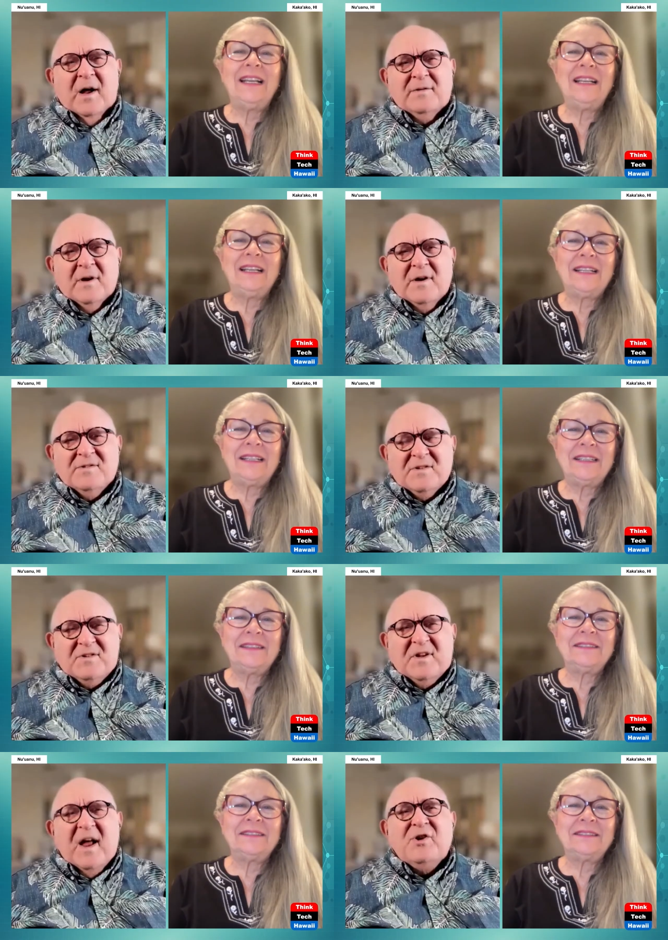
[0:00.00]
Speaker 1: Ata is the
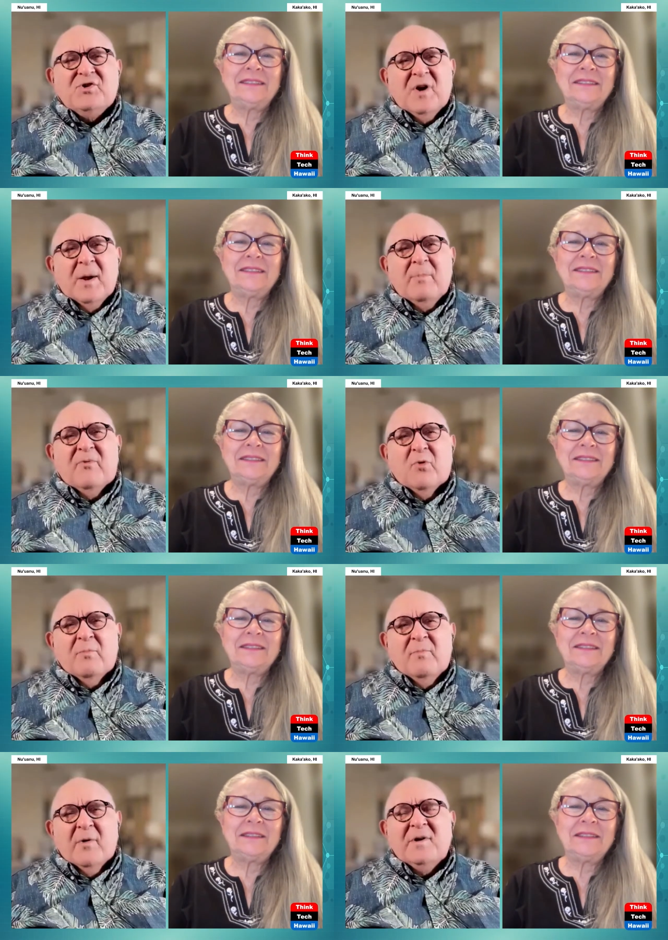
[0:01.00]
stage name for
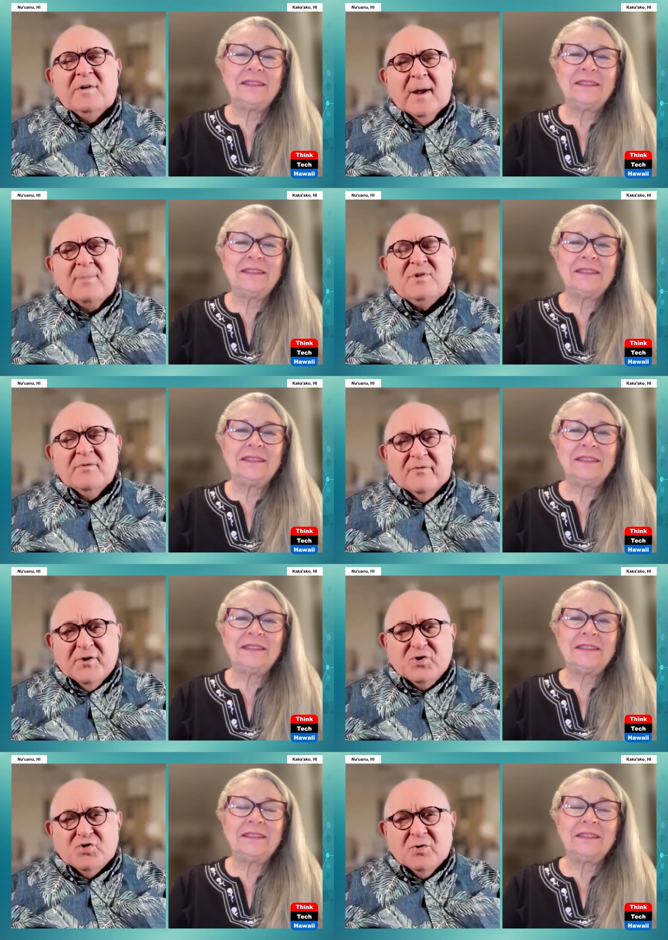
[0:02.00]
Mary Thompson
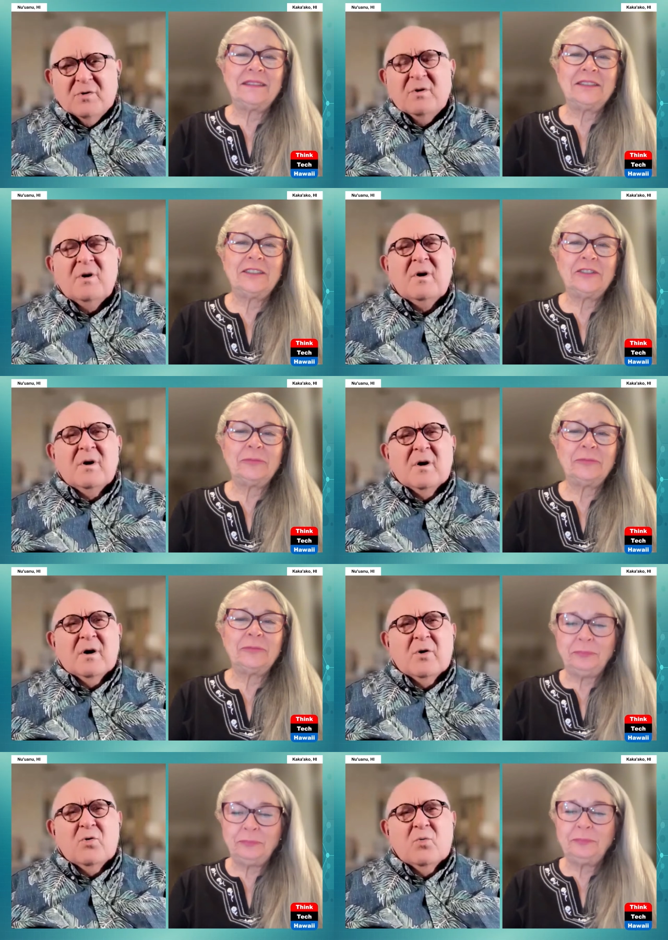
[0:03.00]
Fisher,
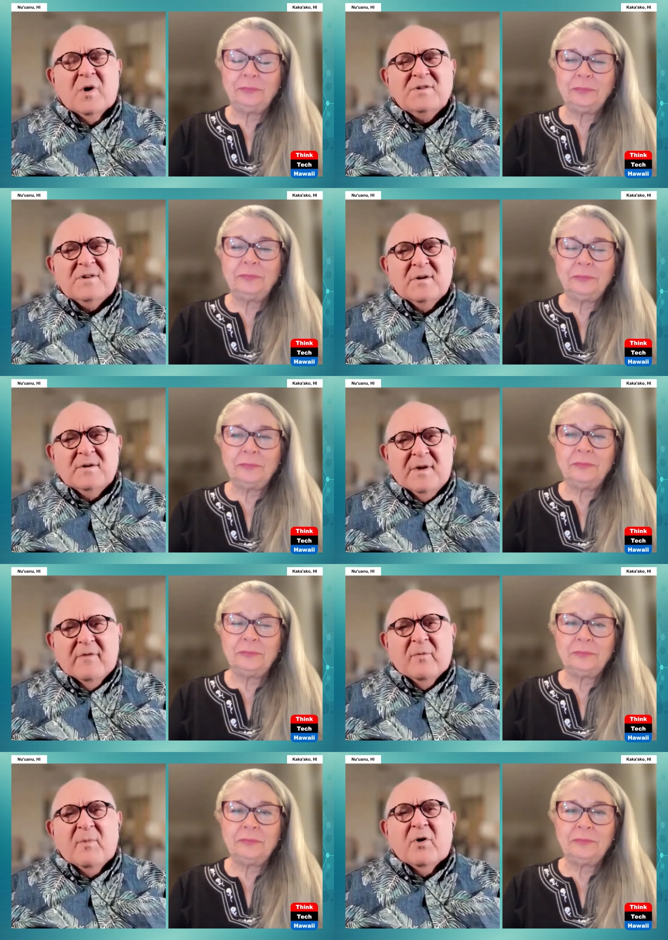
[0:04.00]
uh, who was a
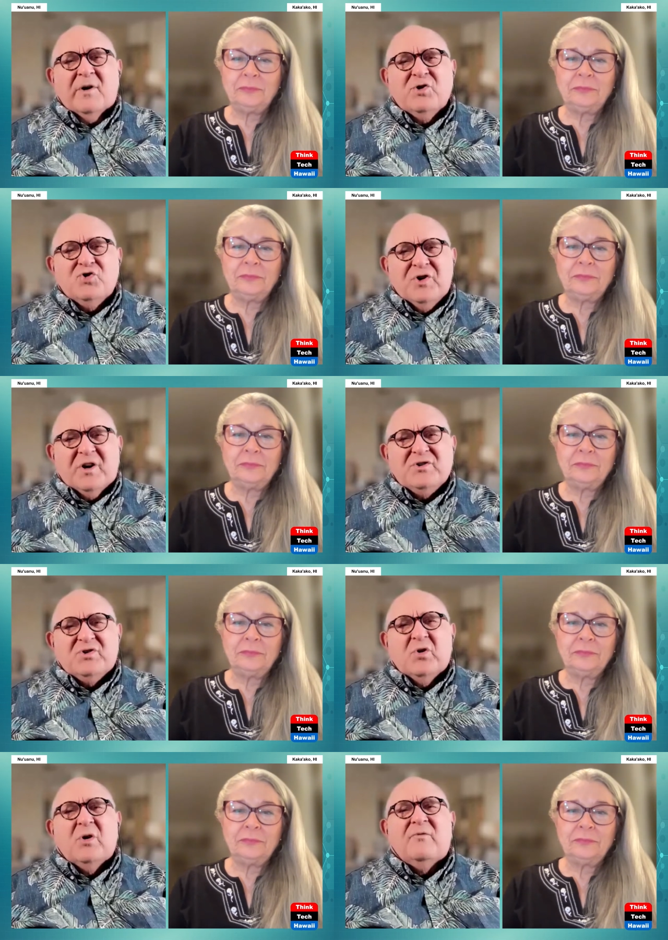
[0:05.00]
Native American
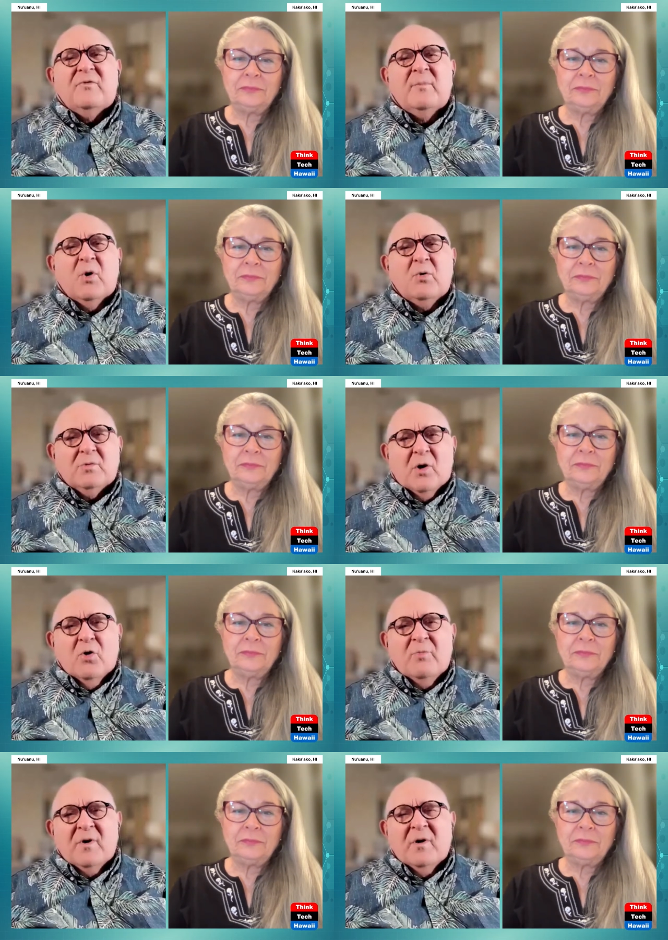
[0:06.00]
Chickasaw from
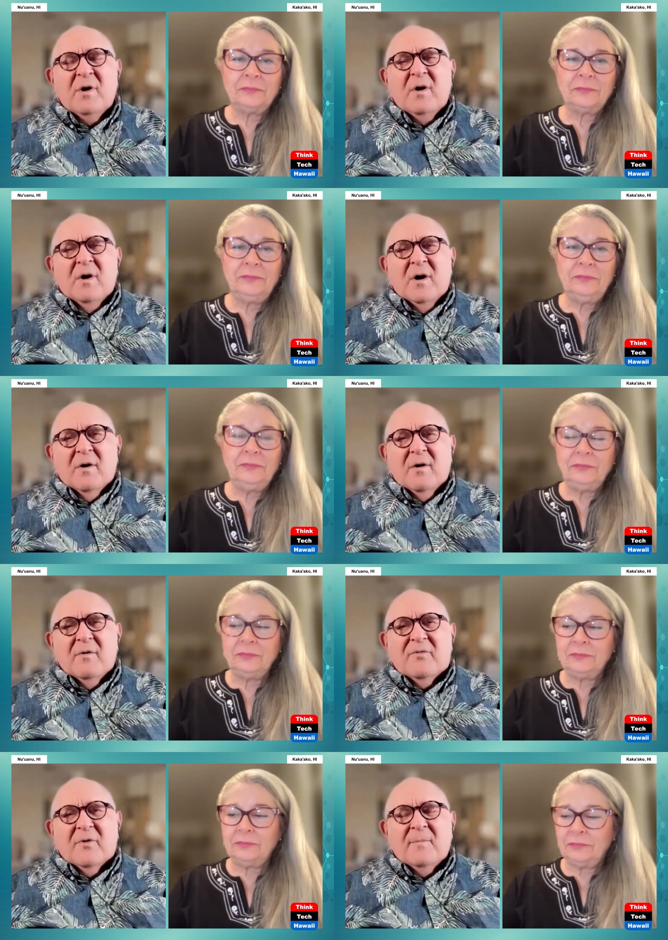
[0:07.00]
Oklahoma,
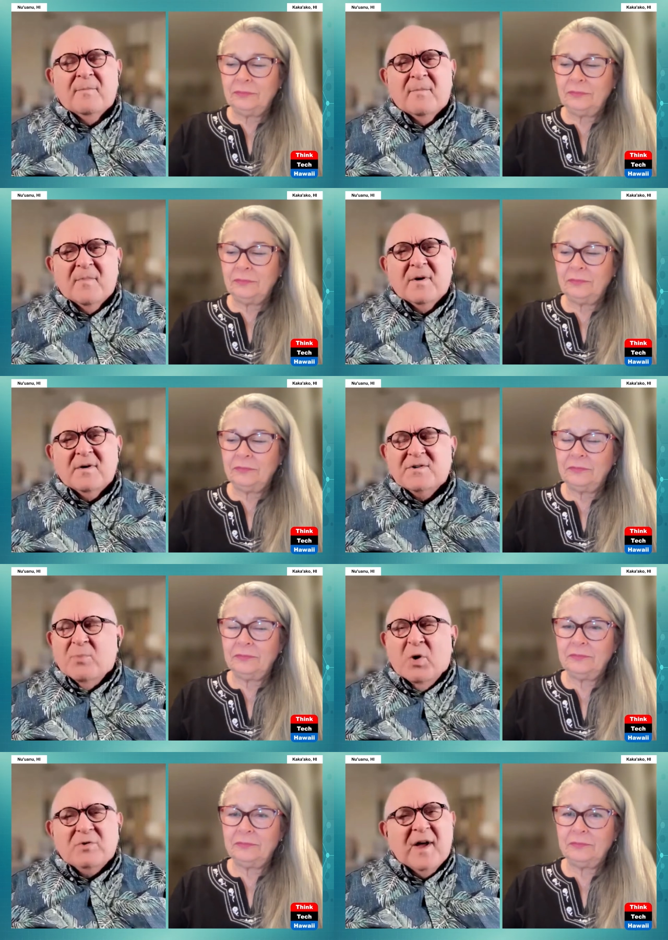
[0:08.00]
uh, from a
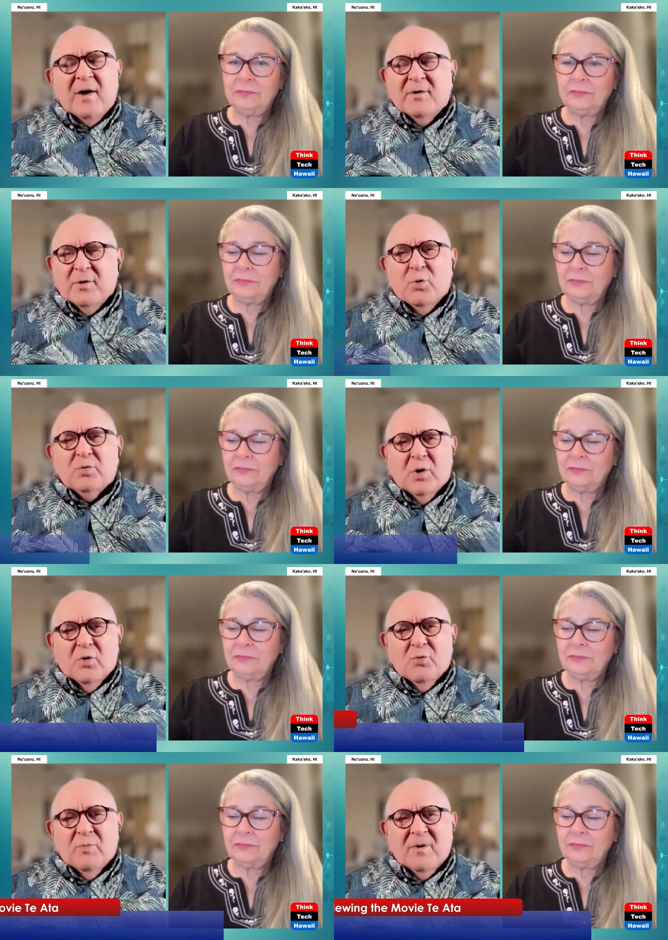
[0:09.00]
small town in
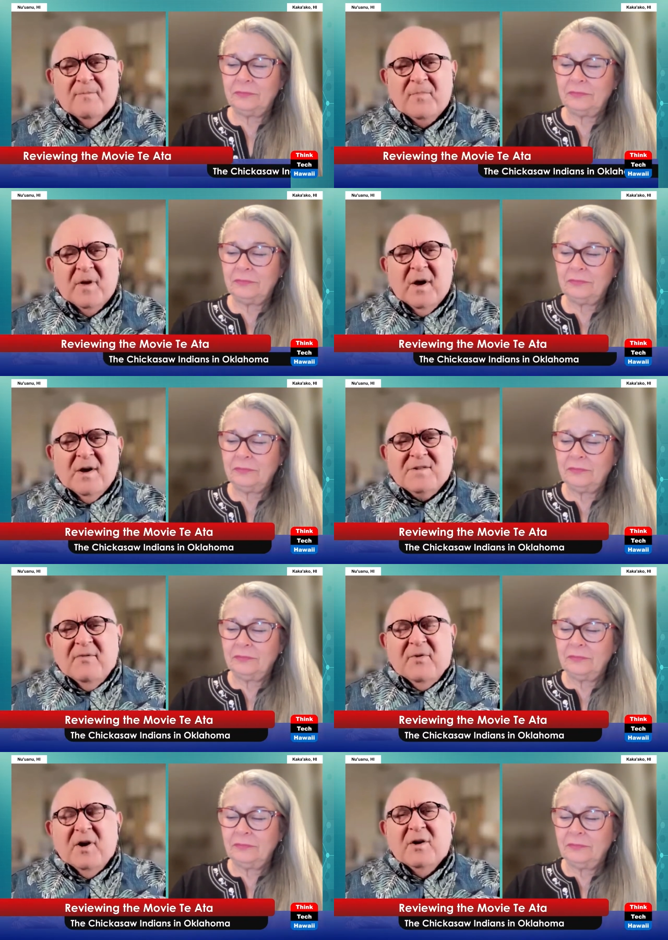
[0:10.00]
Oklahoma.
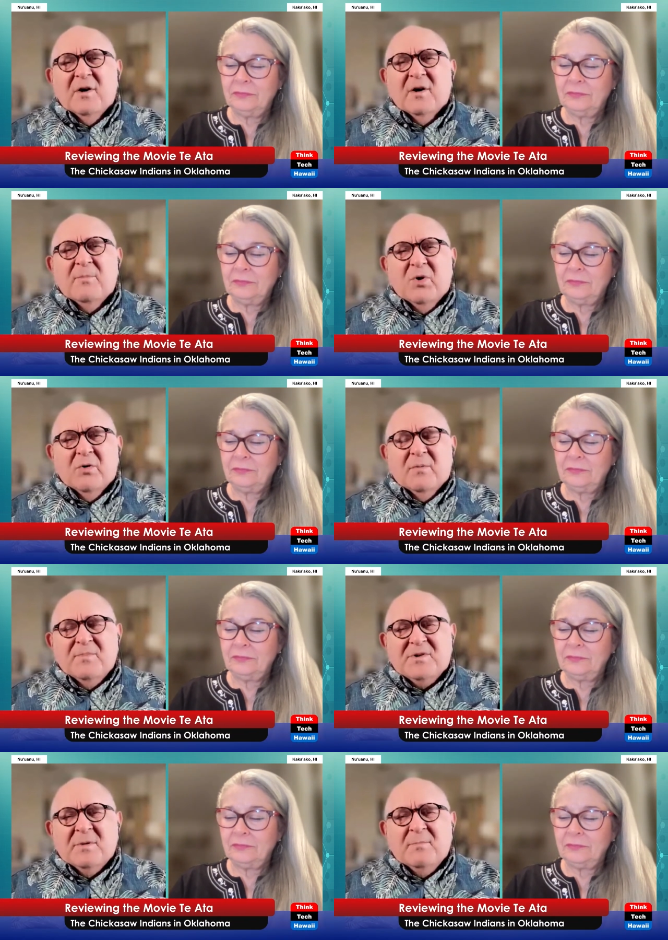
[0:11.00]
Stephanie, uh, you're
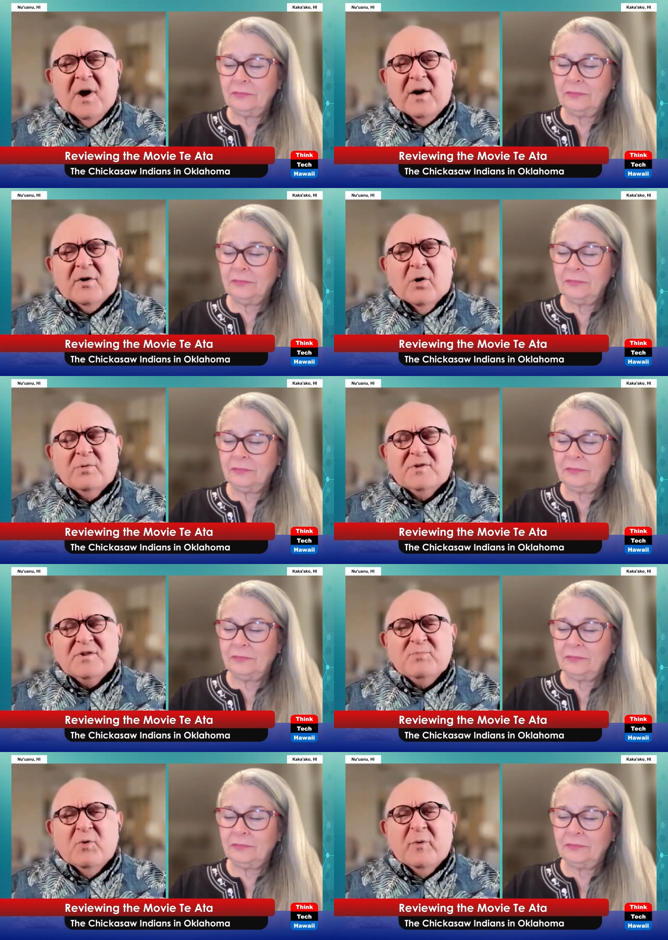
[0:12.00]
simpatico with
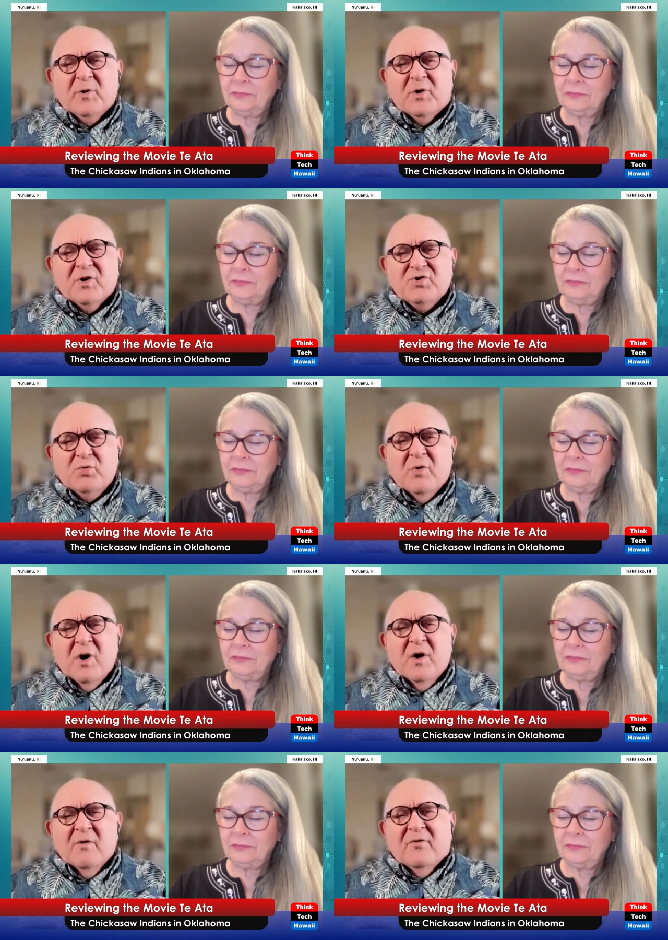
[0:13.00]
this movie because you
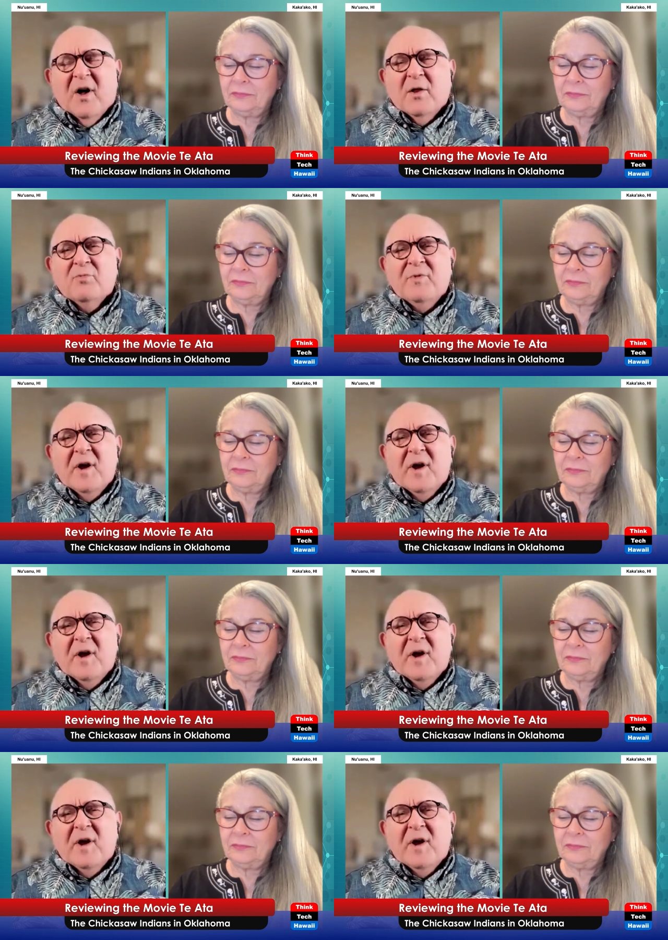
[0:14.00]
follow